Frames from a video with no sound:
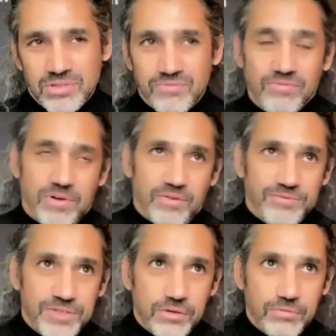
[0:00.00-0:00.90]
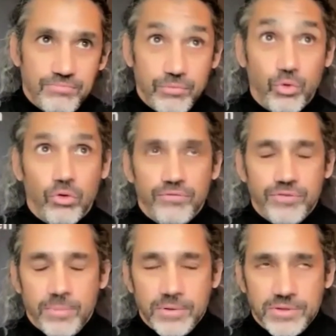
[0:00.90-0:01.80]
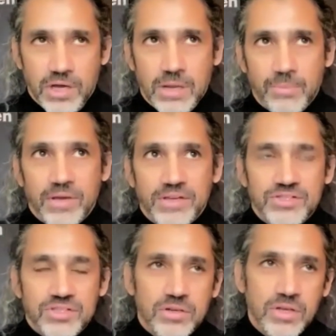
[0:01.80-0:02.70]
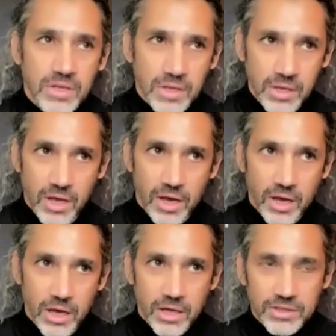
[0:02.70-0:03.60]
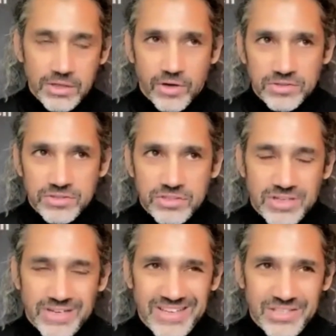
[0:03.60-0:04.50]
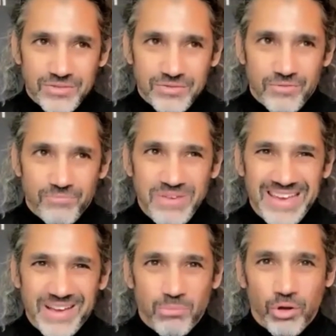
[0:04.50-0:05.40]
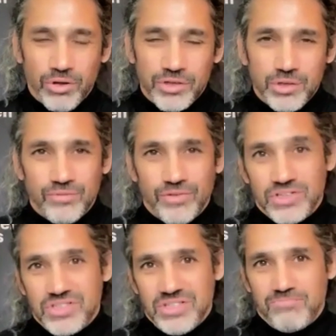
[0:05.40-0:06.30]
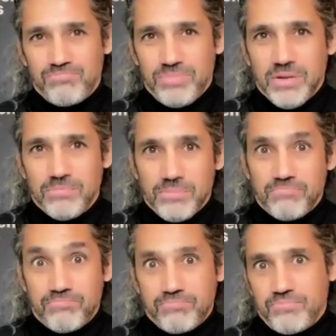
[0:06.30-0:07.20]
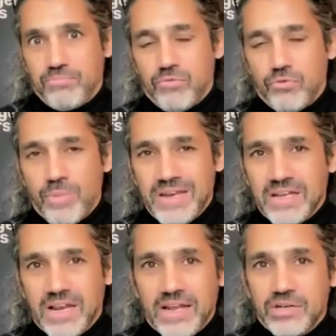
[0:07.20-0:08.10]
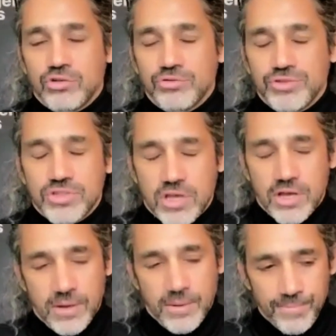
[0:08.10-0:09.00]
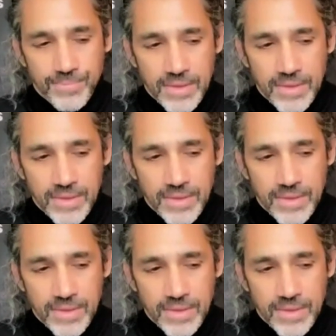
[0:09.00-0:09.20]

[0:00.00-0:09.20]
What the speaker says: of obviously the law of thermodynamics, and the advantages, I guess, of being a molecule versus remaining electrons. But